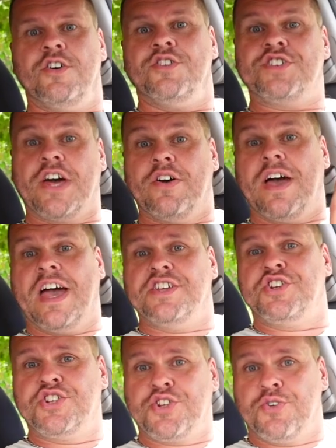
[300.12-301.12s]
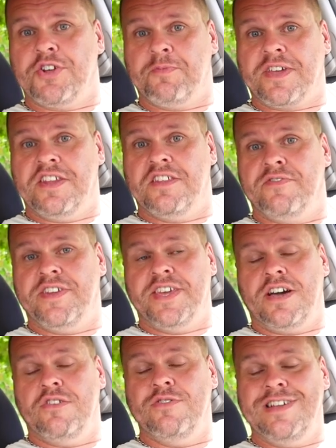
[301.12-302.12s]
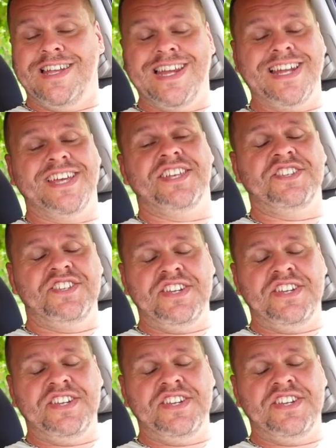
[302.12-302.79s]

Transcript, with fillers: So as you saw at the beginning of the video, Lily is